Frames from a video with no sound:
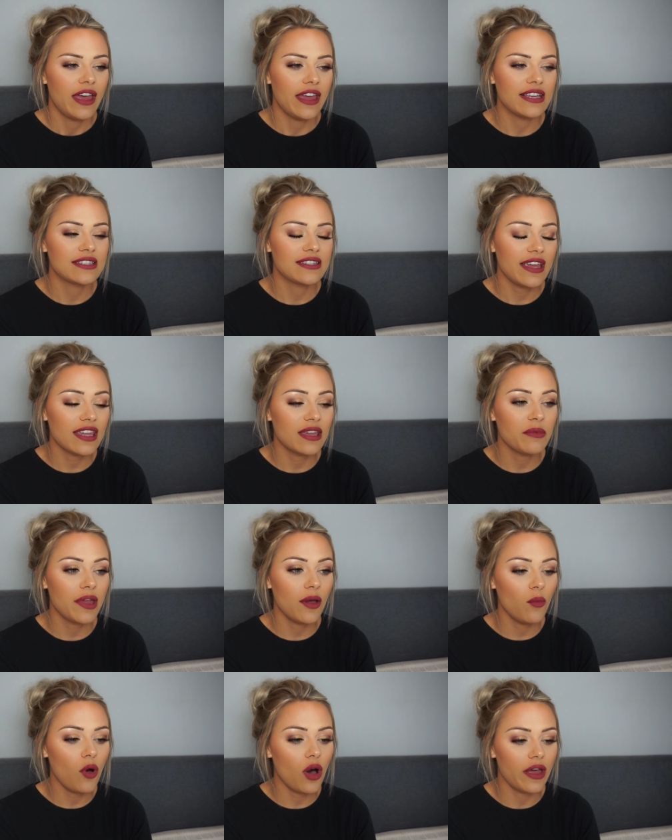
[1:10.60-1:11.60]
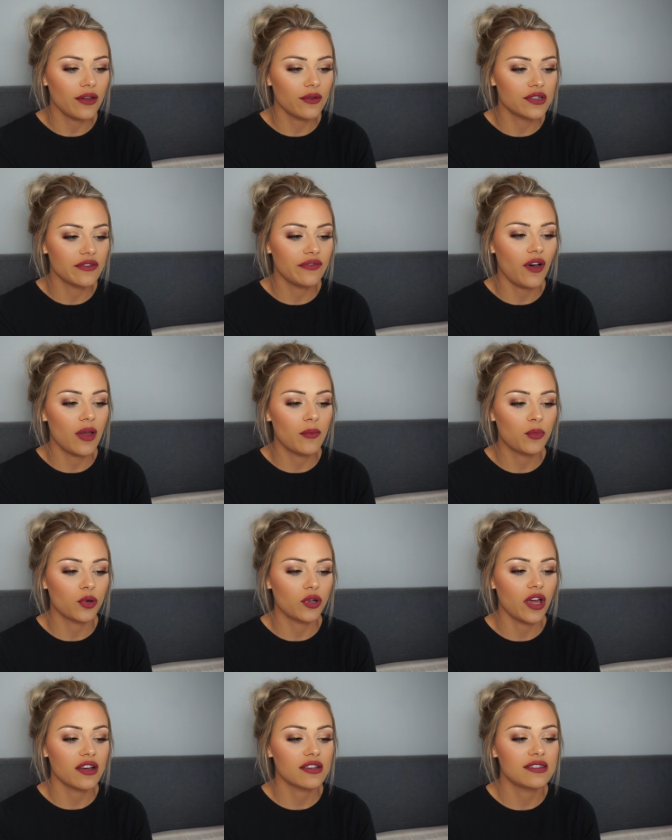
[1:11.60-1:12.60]
It's taken me a while to find
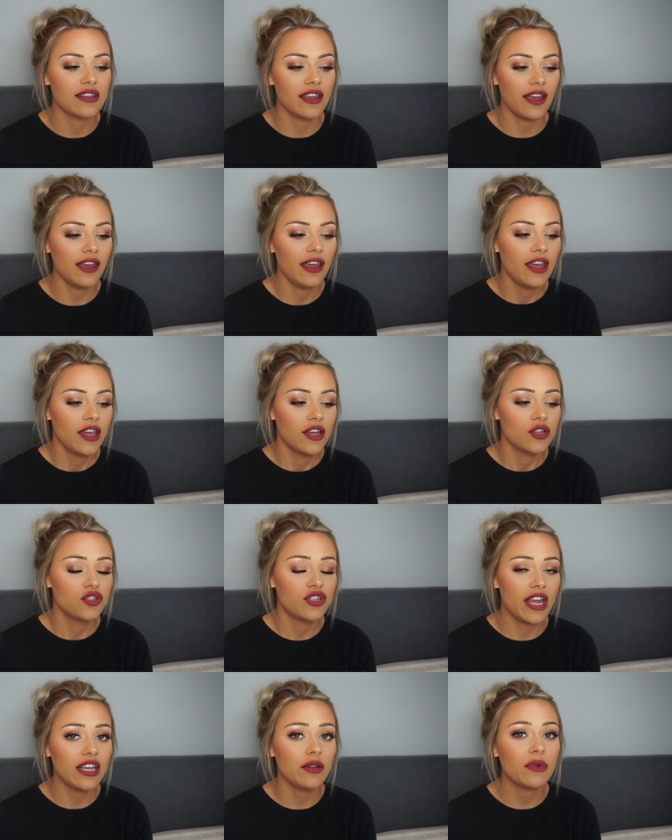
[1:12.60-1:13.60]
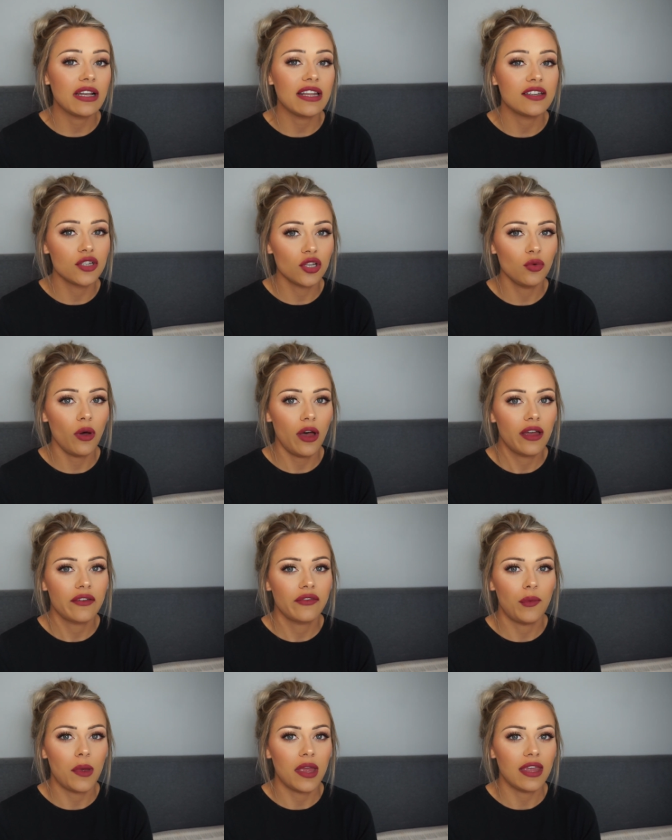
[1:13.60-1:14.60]
products that genuinely do work
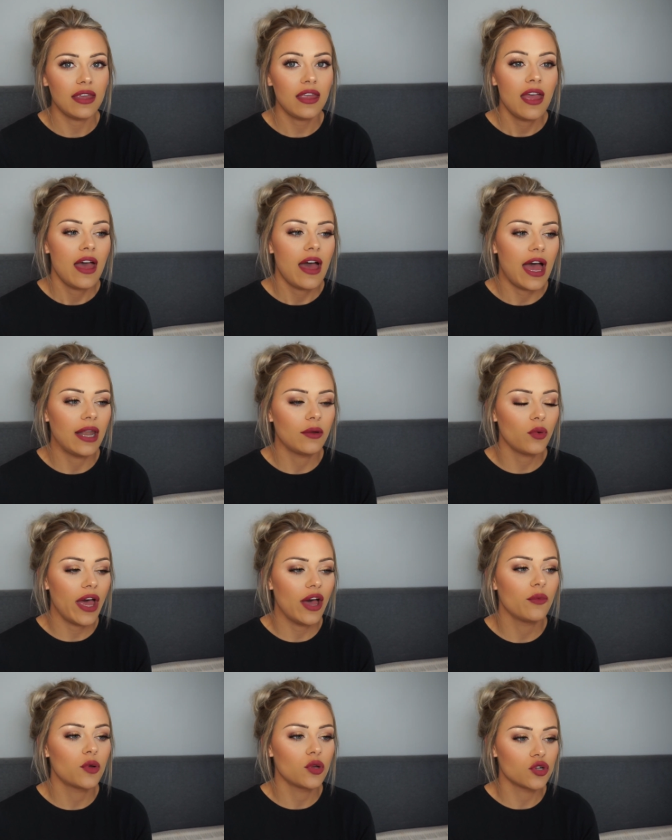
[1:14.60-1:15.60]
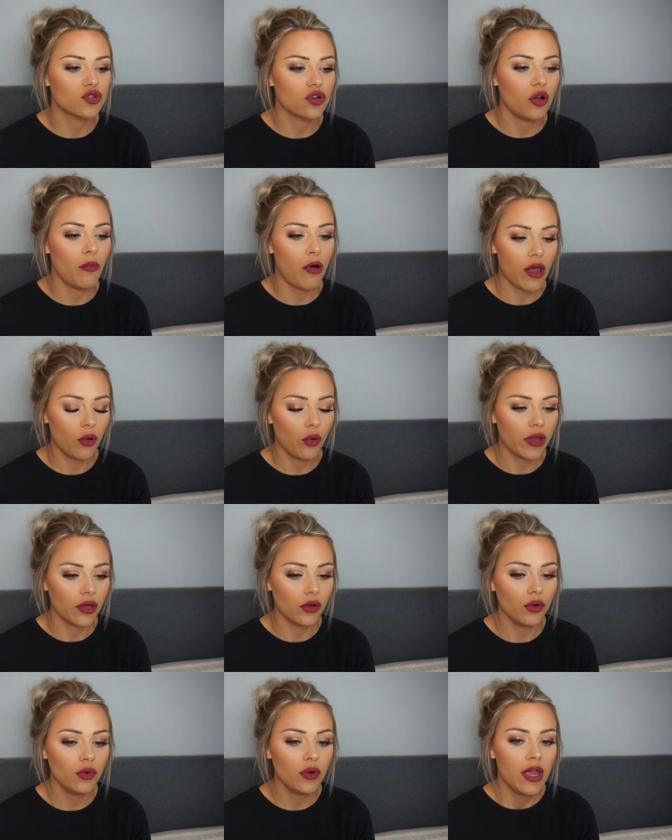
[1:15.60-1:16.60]
for me and will help control my
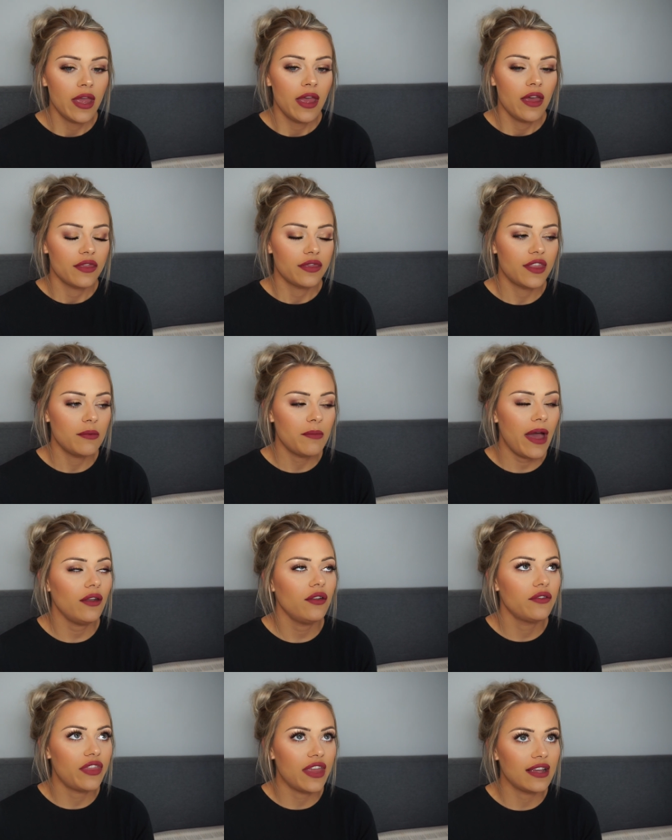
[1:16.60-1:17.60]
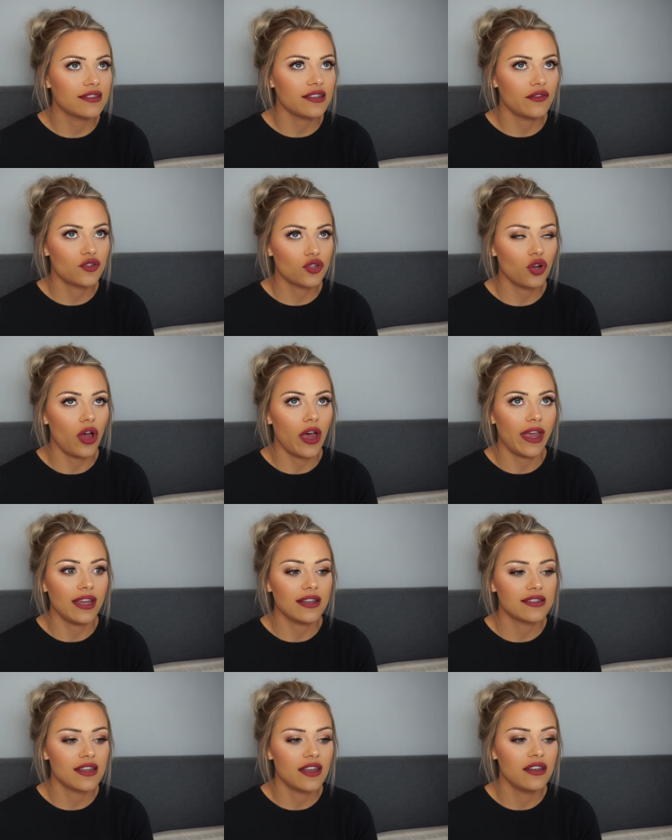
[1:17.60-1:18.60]
oil. The amount of things I've
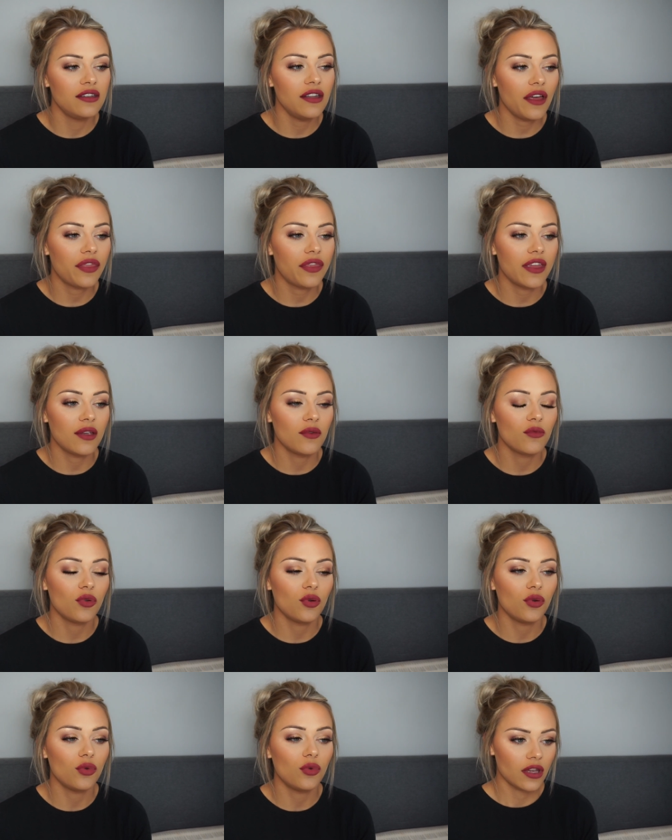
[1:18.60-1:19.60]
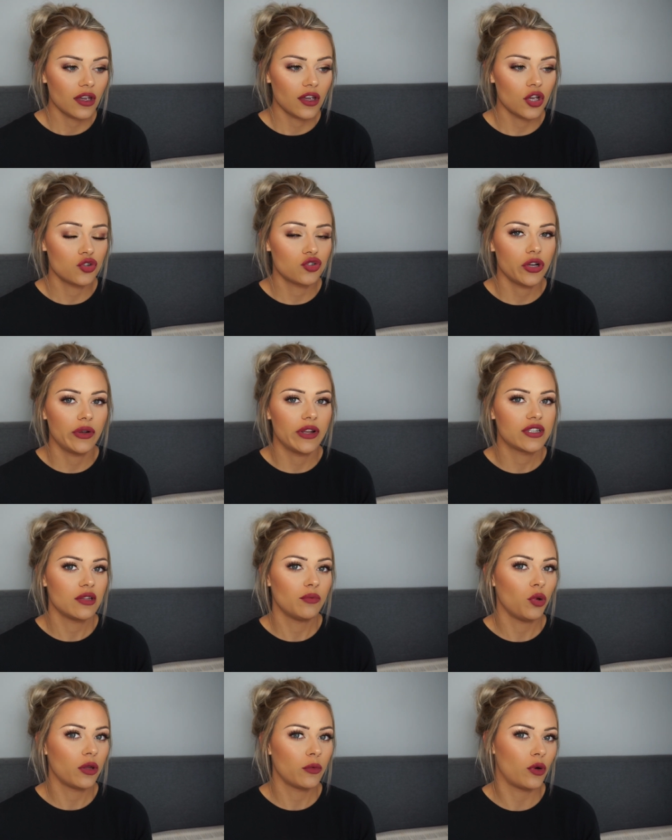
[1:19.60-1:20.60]
tried, nothing will control it to the
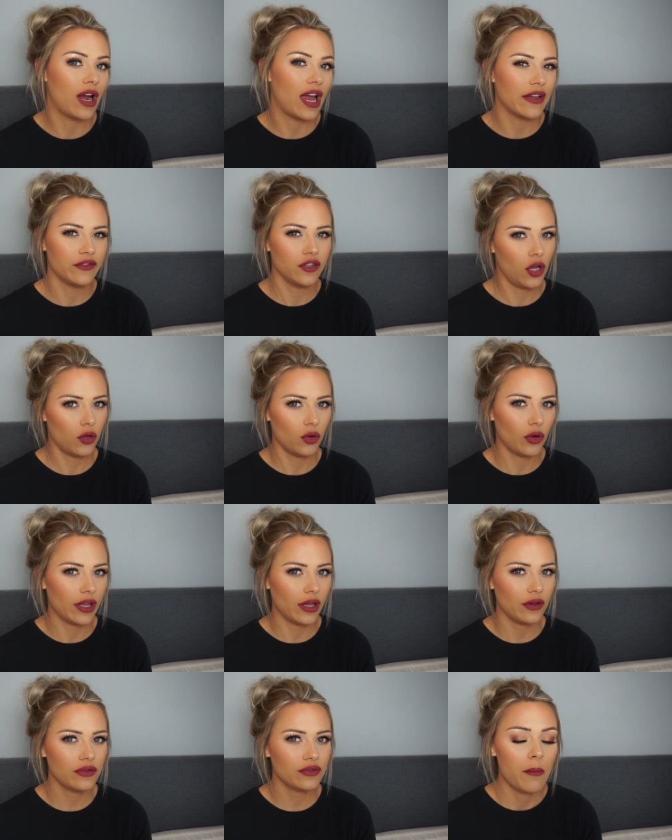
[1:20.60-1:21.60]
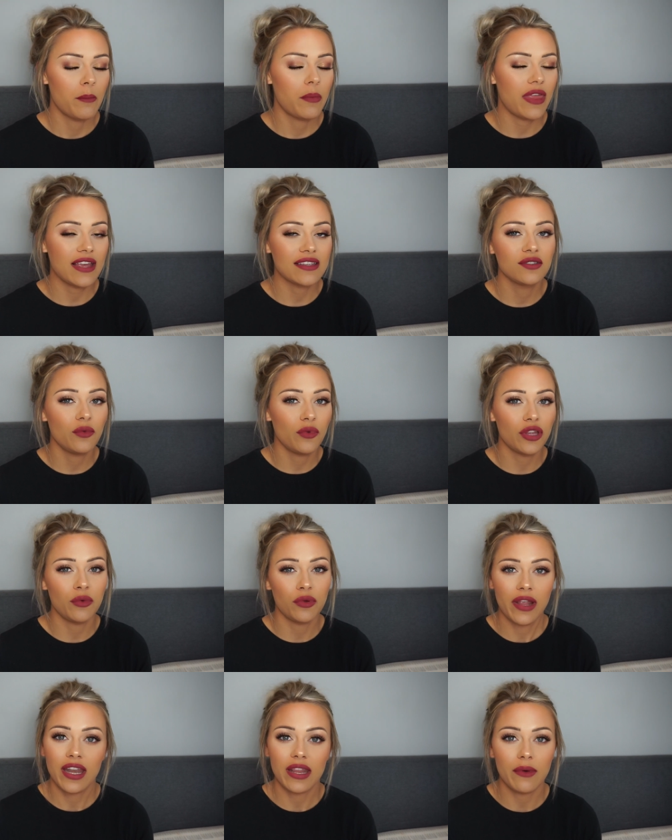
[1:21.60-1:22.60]
point where I have no oils, but that's not what you
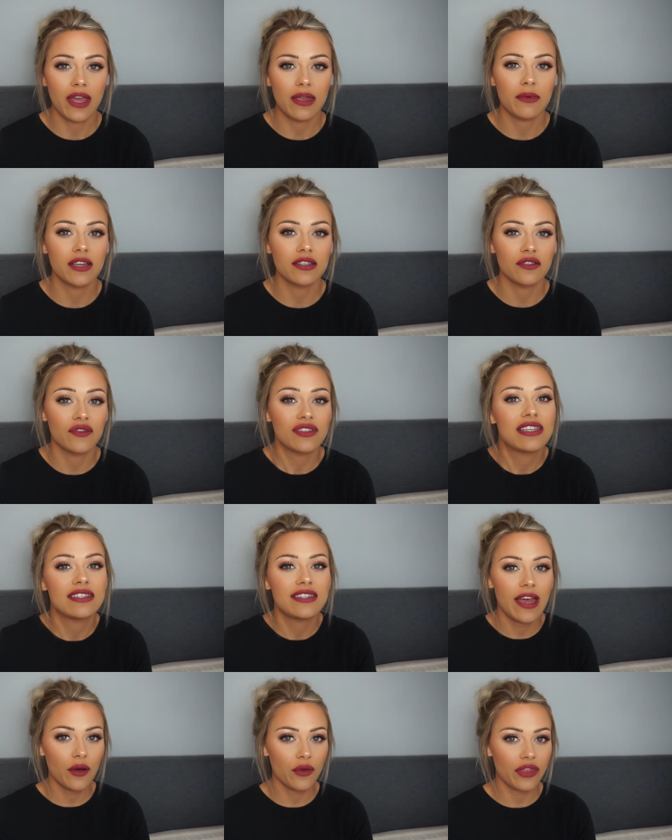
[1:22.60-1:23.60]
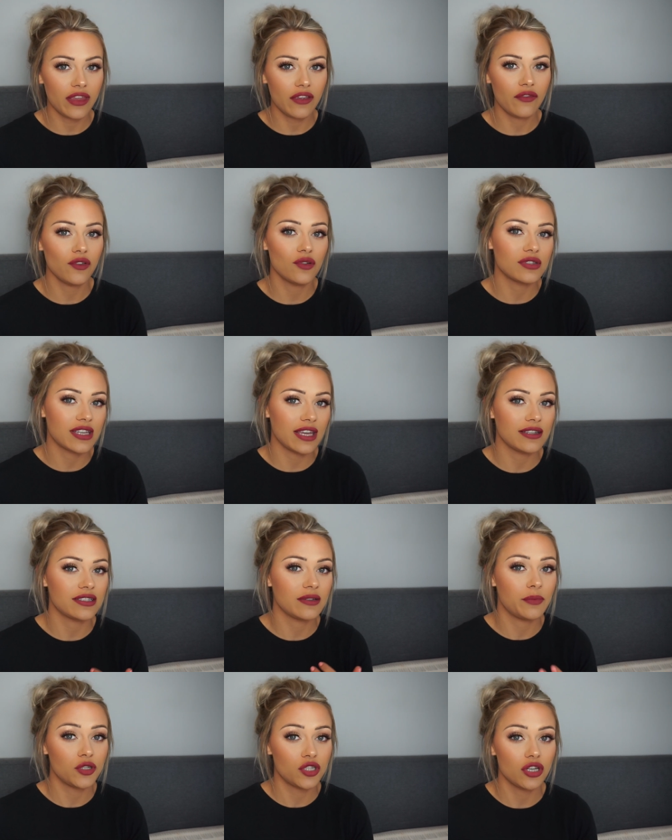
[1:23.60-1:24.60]
want anyway, because obviously it's healthy for your skin
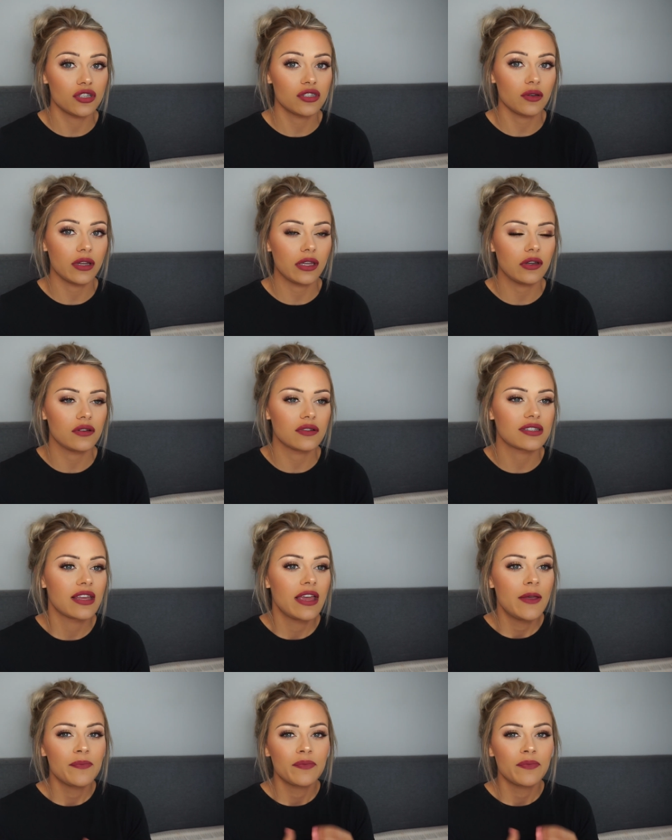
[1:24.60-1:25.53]
to produce oils,